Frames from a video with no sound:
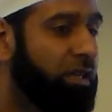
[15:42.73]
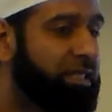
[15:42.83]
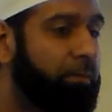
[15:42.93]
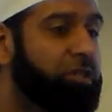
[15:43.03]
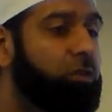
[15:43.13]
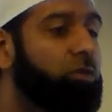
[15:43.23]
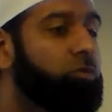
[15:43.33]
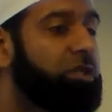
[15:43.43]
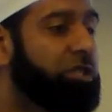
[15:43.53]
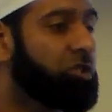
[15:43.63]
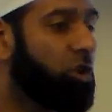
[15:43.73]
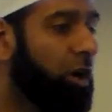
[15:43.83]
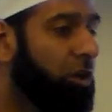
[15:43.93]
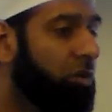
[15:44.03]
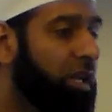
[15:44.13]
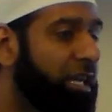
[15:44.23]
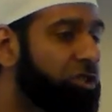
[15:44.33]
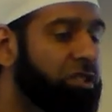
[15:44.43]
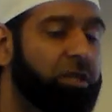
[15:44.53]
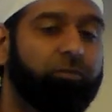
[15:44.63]
something which will destroy your
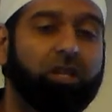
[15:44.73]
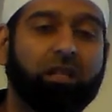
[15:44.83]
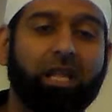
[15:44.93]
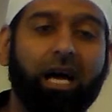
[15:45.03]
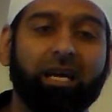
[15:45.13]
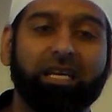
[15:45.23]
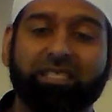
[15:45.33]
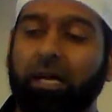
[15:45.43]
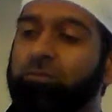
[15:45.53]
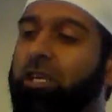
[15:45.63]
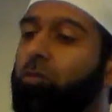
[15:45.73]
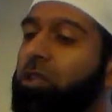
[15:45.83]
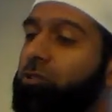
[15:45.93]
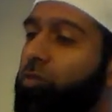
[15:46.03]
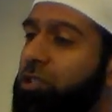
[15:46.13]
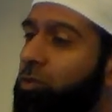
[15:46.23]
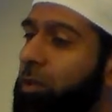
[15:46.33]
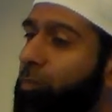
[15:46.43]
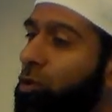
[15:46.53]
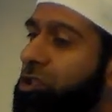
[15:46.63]
relationship with Allah, something which
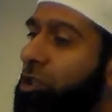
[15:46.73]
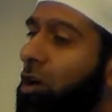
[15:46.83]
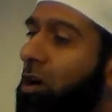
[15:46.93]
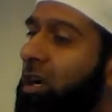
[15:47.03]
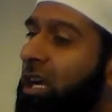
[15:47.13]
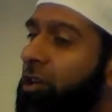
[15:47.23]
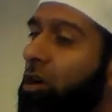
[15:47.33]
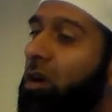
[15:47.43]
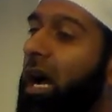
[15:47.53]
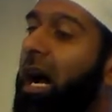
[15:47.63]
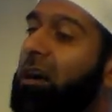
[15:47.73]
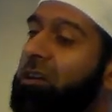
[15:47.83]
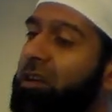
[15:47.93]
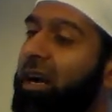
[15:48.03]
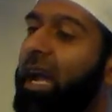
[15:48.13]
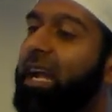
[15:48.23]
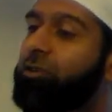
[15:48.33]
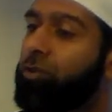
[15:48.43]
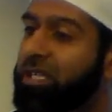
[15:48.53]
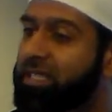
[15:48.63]
will put your akhirah
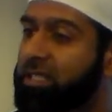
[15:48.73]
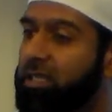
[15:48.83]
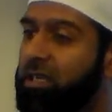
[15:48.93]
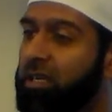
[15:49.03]
at risk,